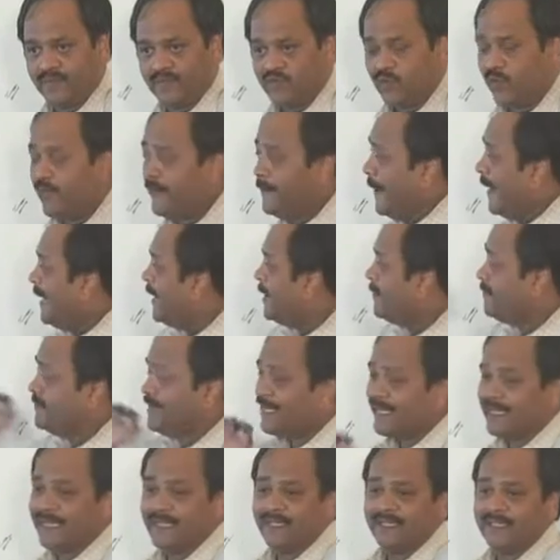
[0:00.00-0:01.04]
So if I
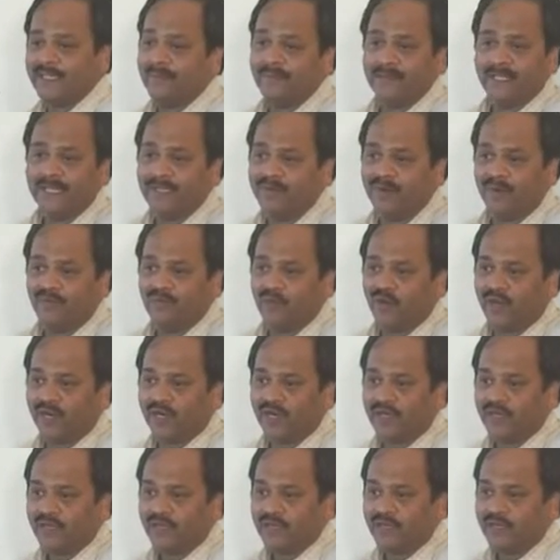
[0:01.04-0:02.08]
am taking the minimum
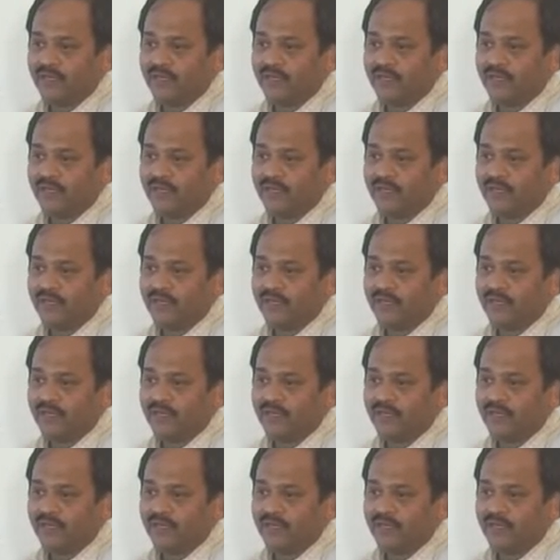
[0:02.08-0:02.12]
one,